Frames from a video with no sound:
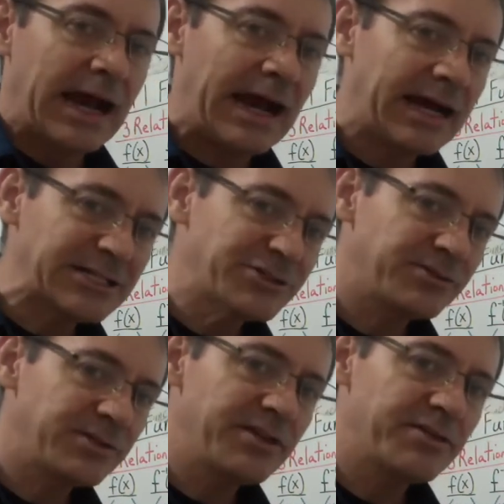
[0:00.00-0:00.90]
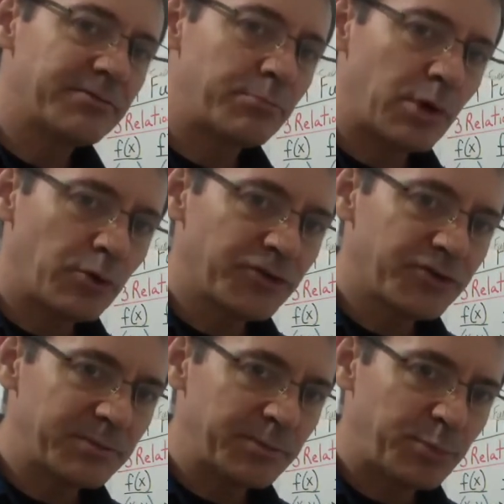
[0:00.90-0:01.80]
actually the
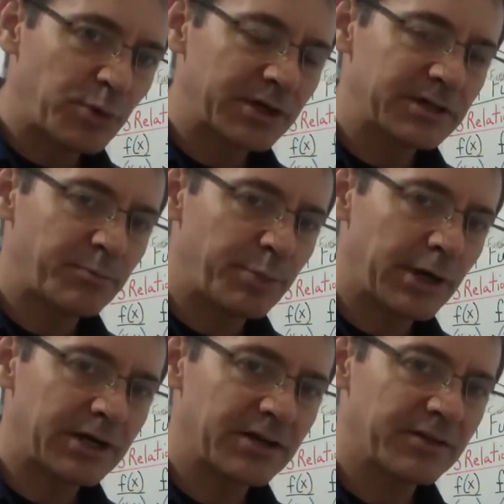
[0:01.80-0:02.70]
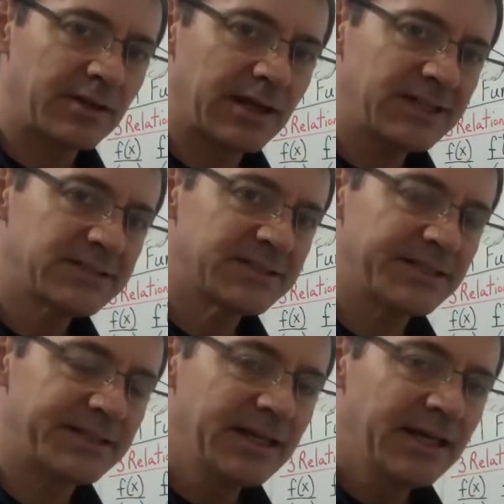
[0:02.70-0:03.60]
most important part of the lesson